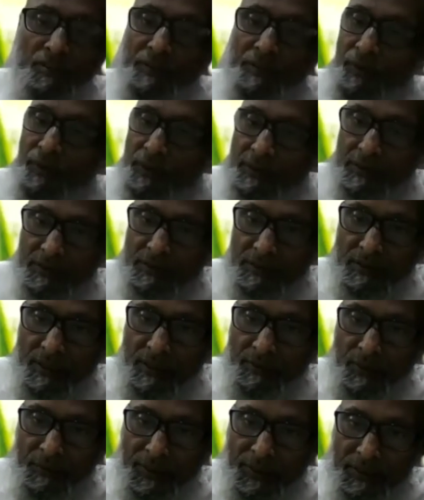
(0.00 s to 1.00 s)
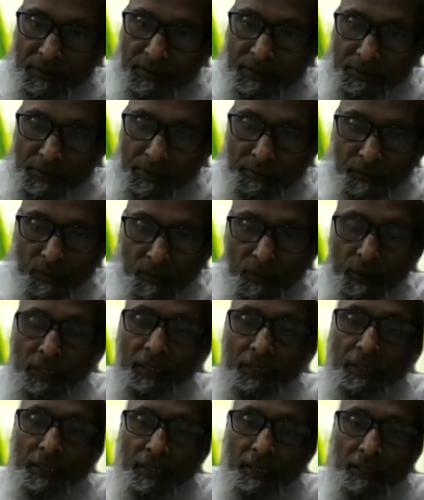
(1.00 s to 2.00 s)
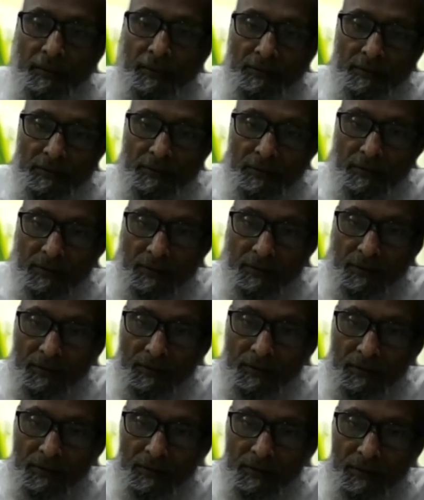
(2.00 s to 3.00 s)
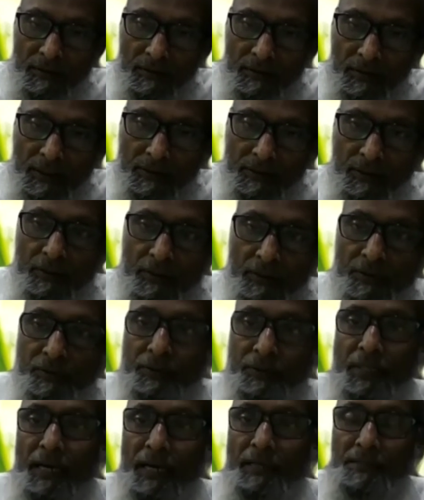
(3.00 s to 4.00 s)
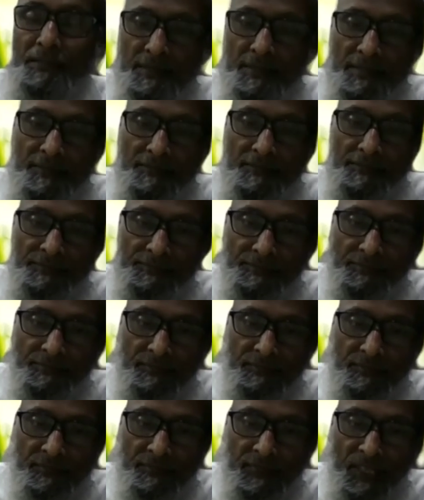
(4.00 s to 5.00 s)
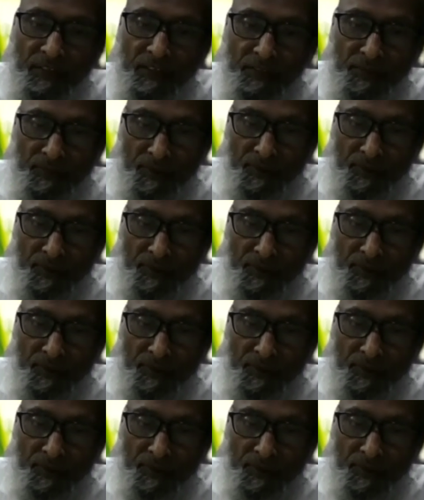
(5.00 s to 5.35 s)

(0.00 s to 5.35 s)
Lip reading: of the boss, Master of whole India. He is also with us. Thank you,